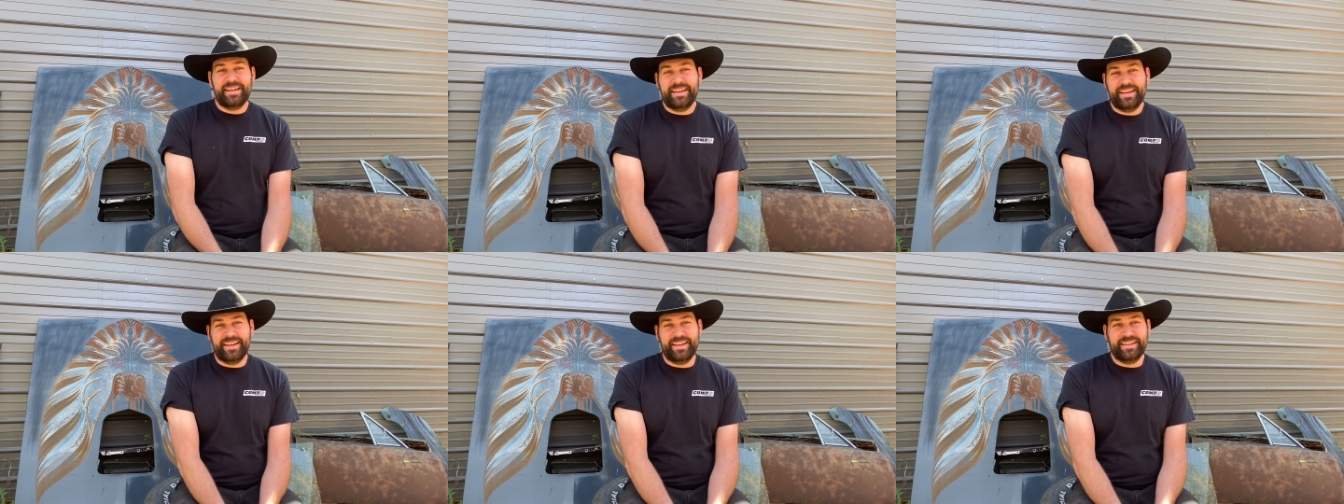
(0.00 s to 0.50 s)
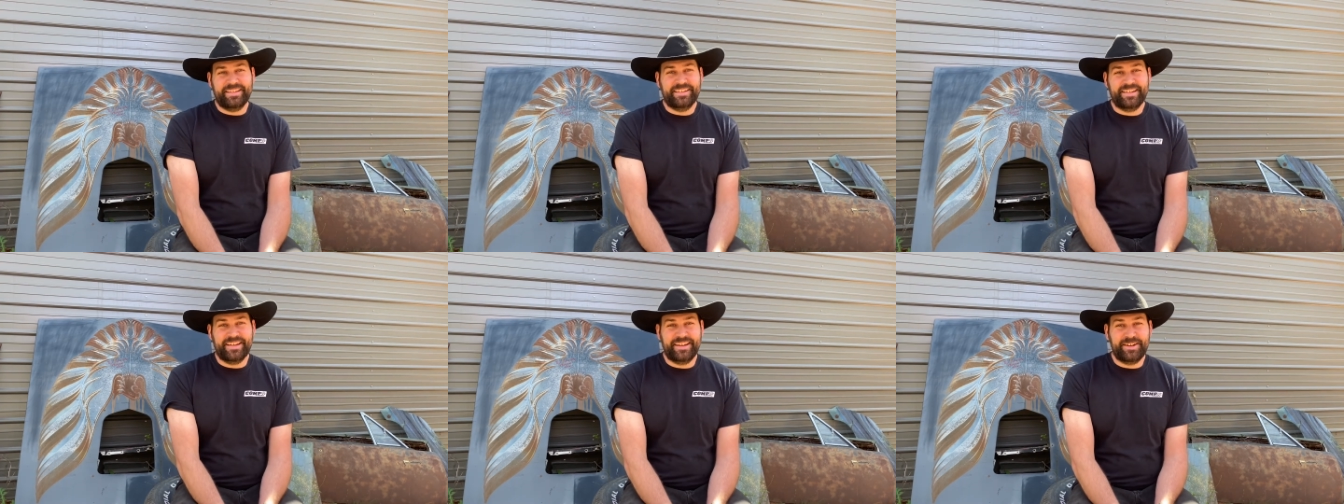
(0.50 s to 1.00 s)
And
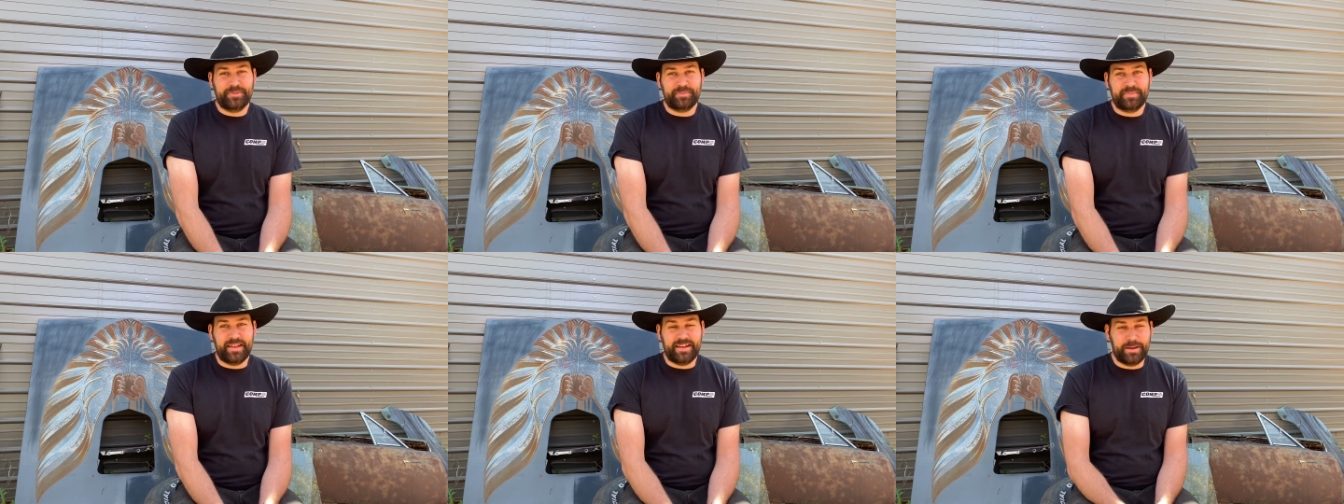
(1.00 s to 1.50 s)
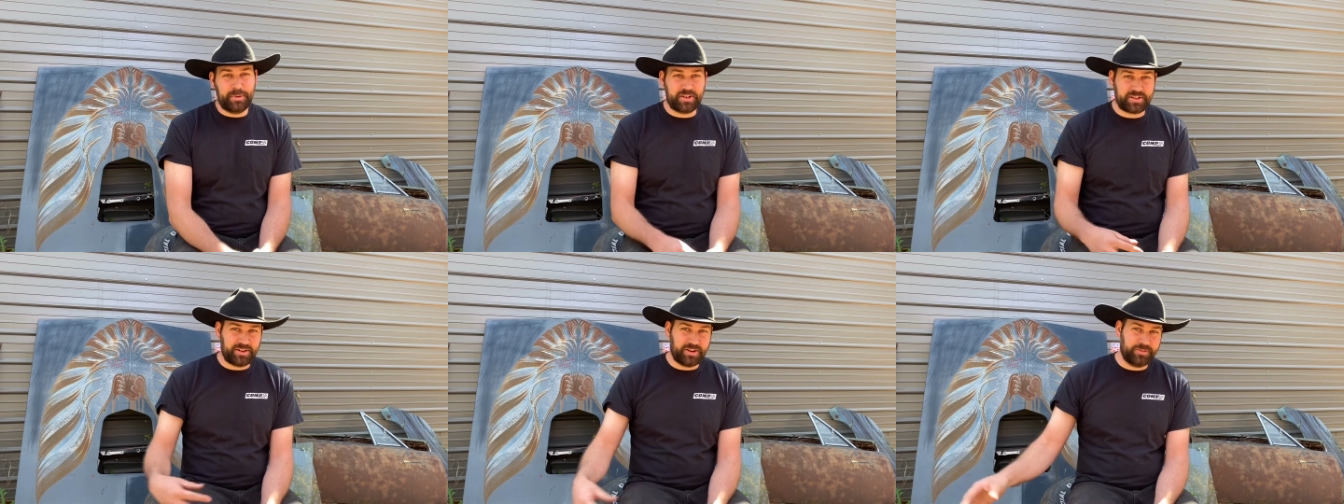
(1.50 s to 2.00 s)
he bought the
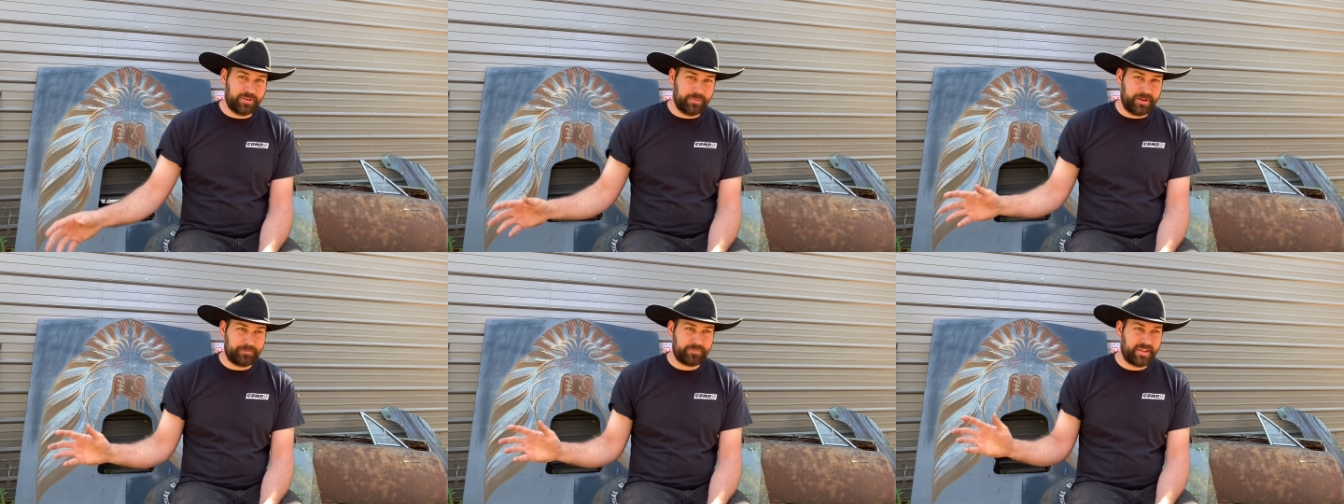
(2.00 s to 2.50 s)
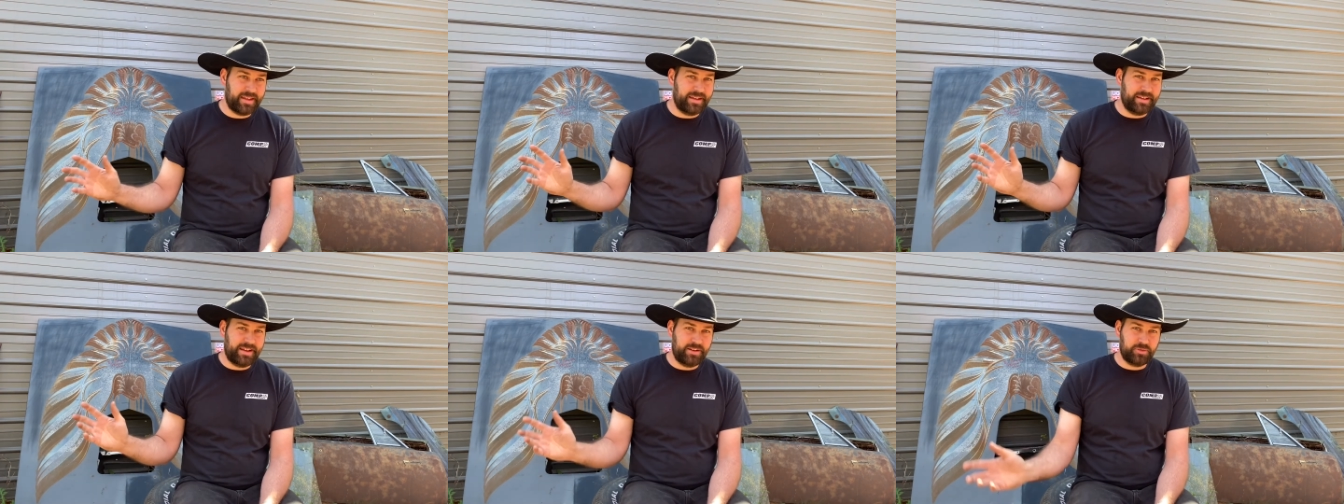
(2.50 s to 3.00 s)
car from me,
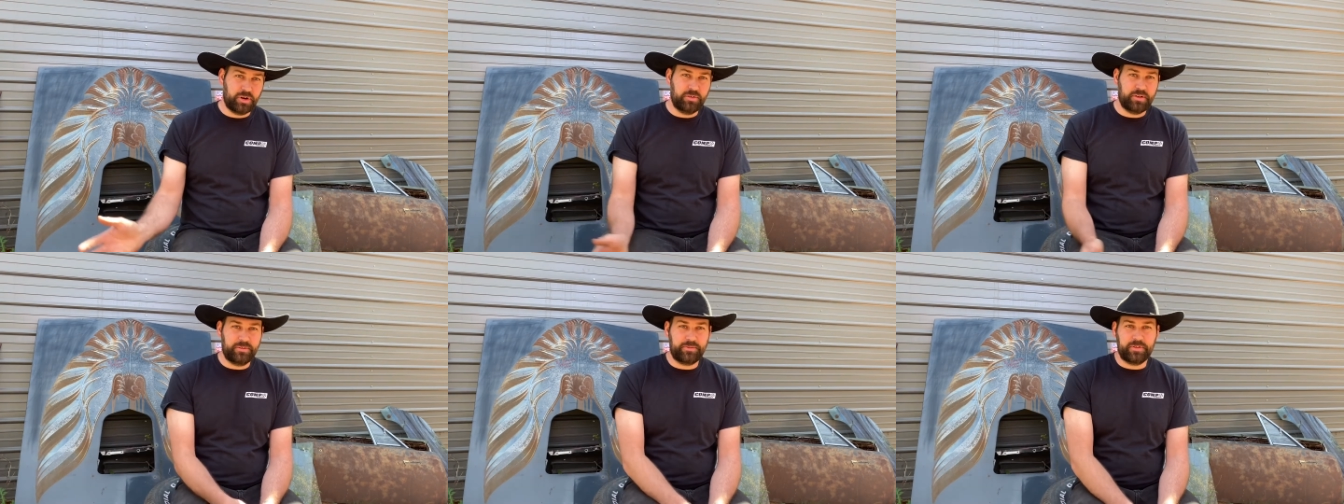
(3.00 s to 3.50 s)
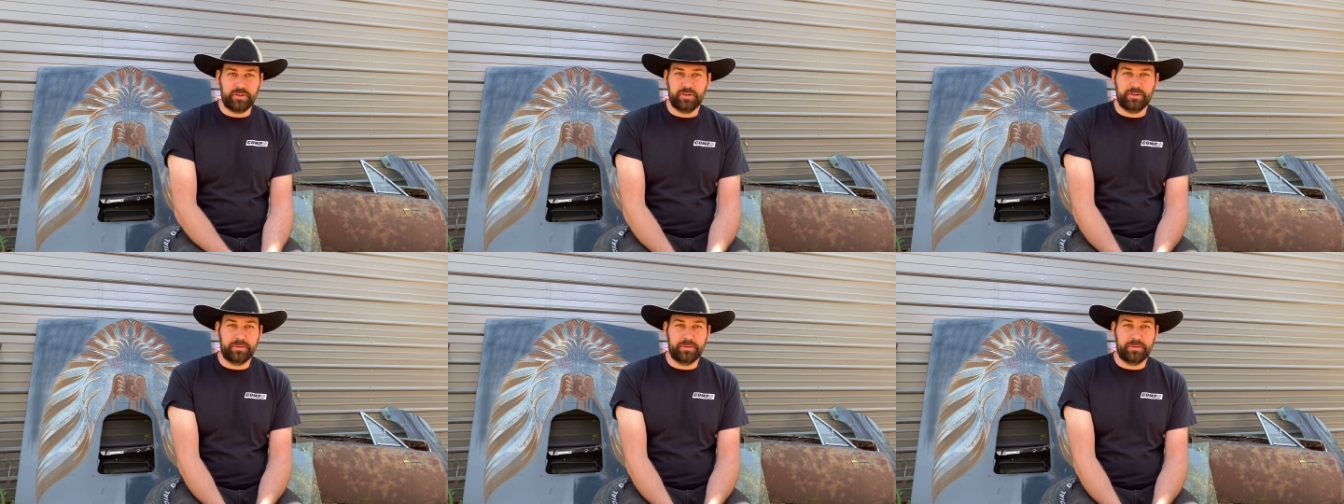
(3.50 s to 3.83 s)
and he drove it for